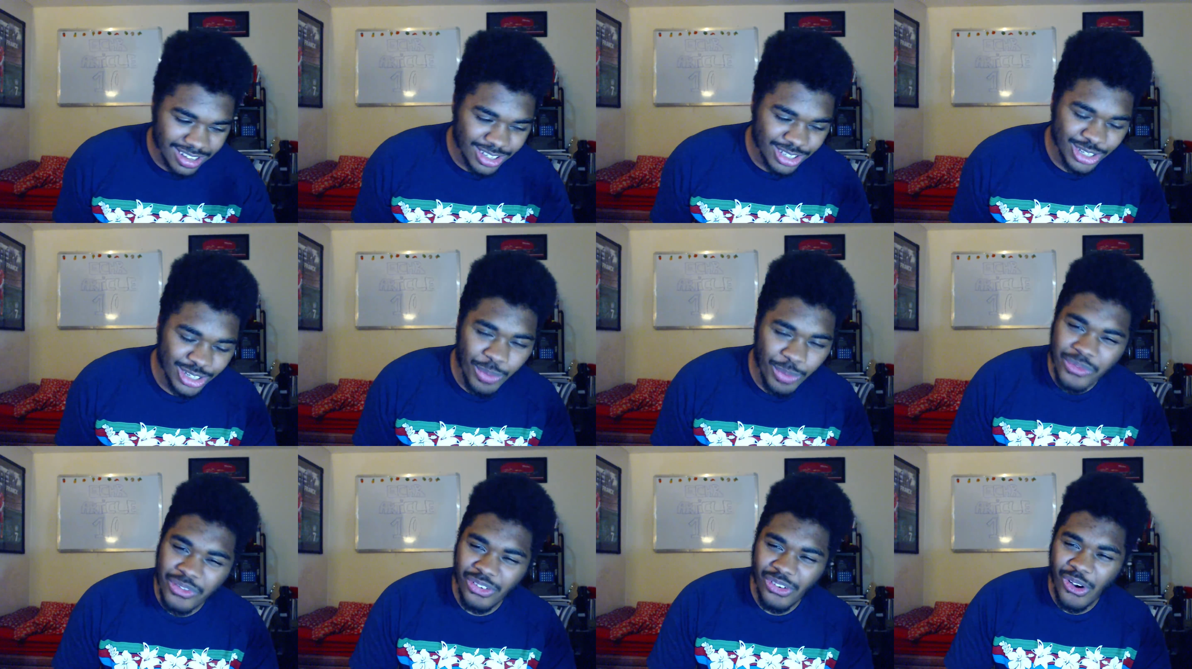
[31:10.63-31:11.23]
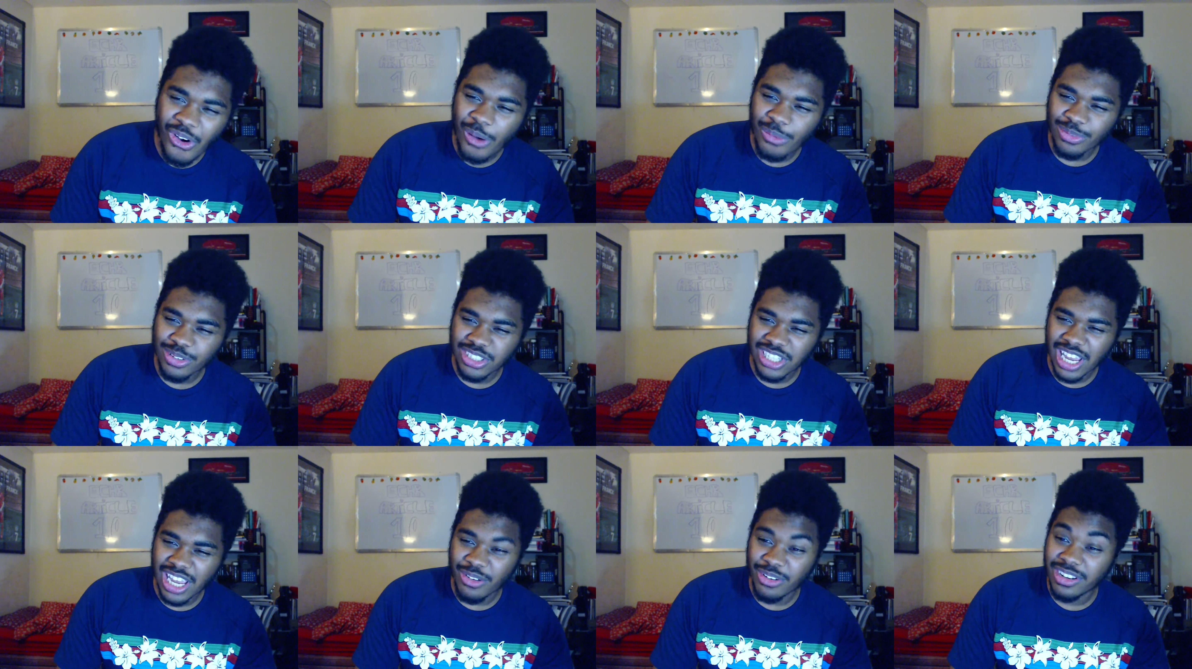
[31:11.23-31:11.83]
some
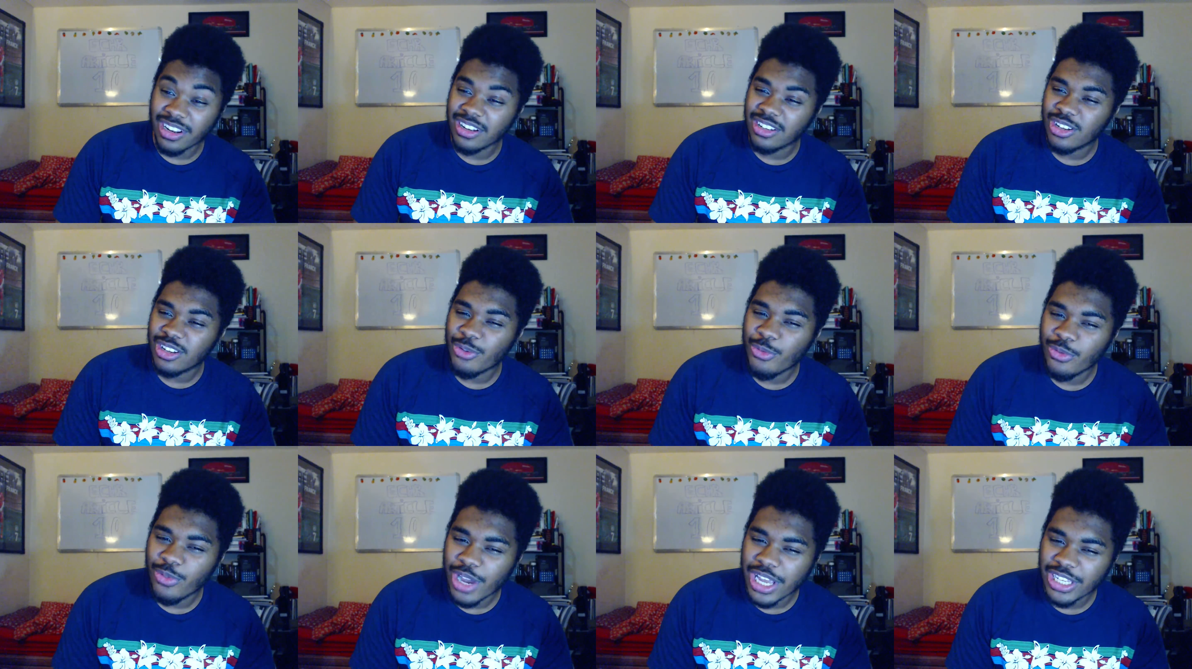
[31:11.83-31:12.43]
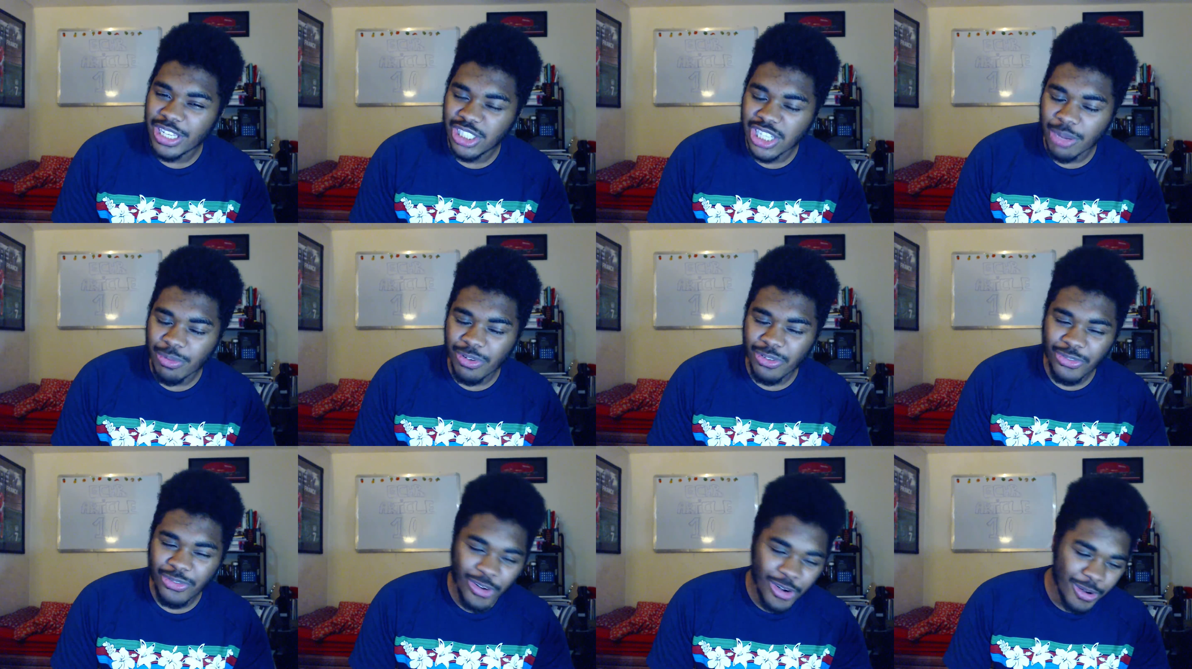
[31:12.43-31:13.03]
way, shape,
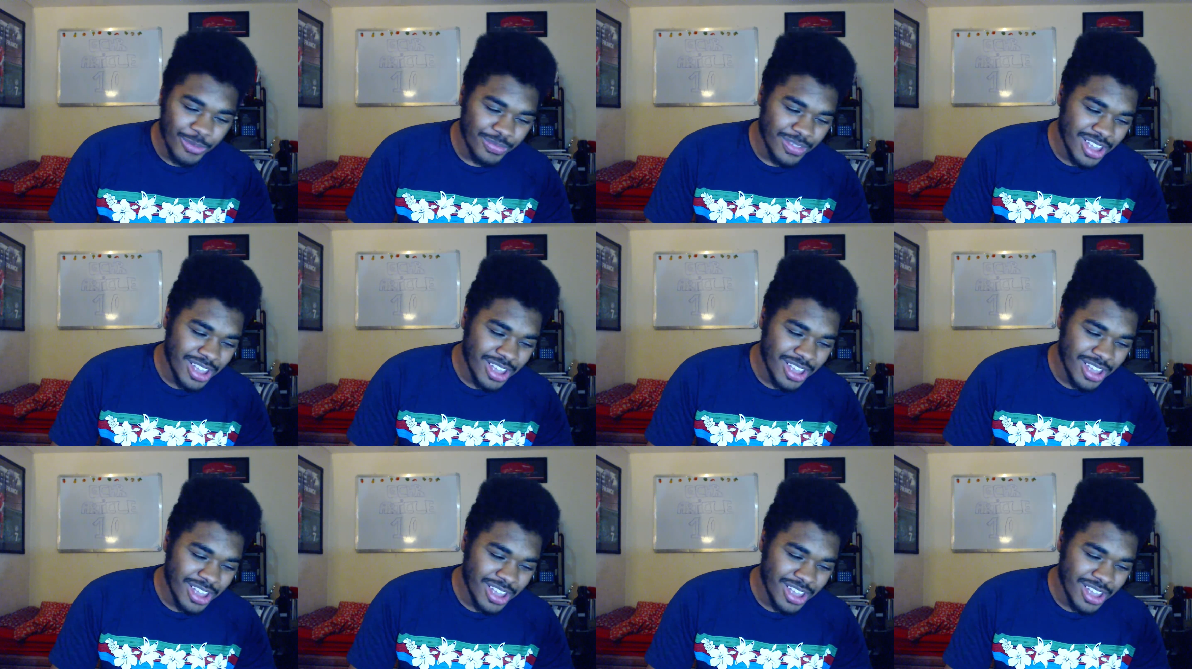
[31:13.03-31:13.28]
or form.